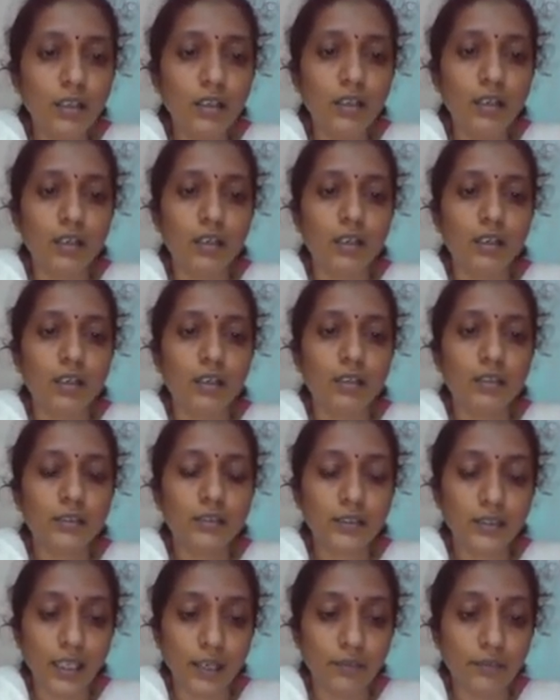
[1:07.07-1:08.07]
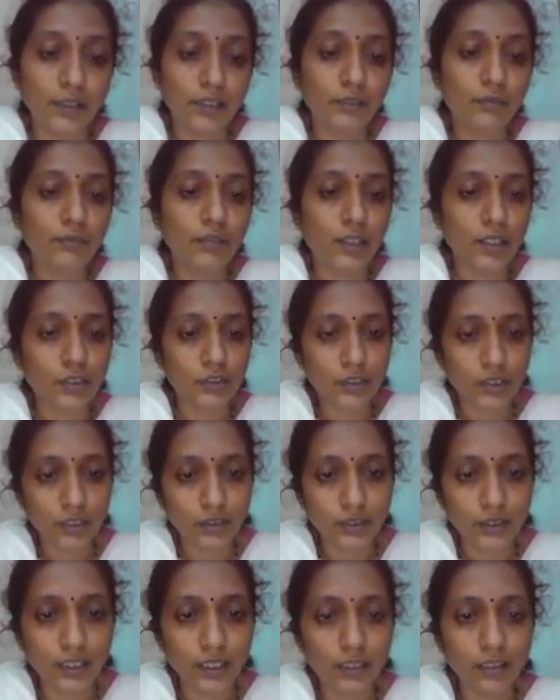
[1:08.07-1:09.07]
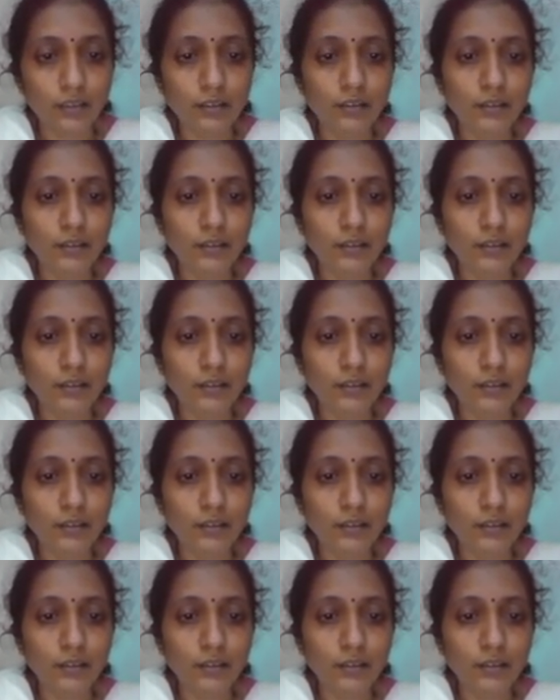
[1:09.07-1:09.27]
7 version there.